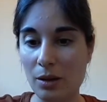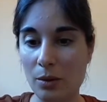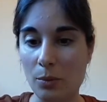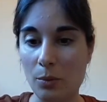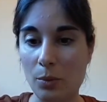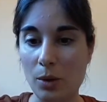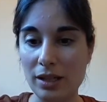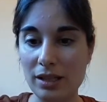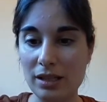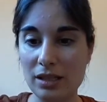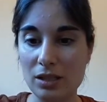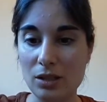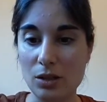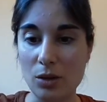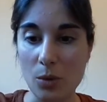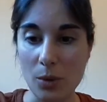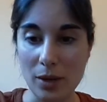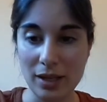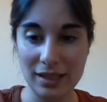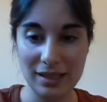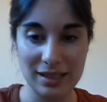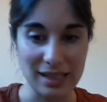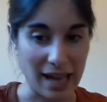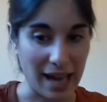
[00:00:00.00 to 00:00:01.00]
what's
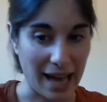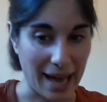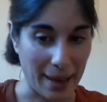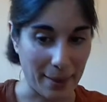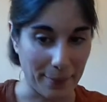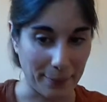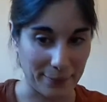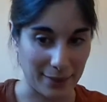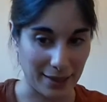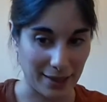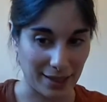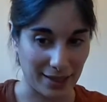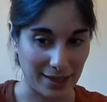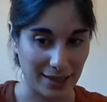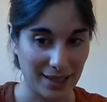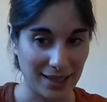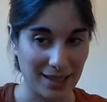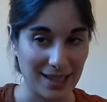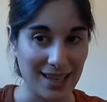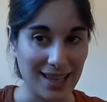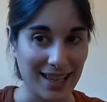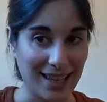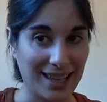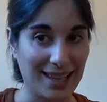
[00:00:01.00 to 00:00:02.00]
going to happen
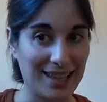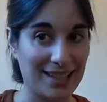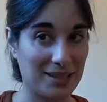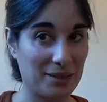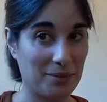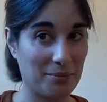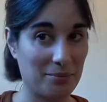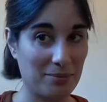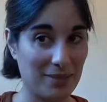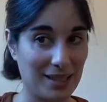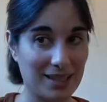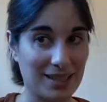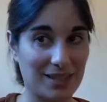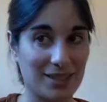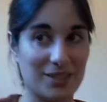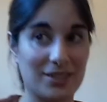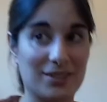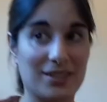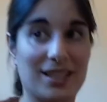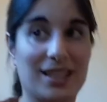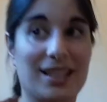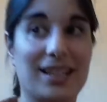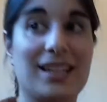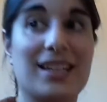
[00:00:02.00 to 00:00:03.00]
is a
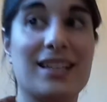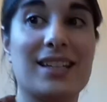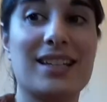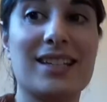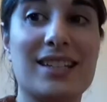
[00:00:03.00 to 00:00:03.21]
mystery.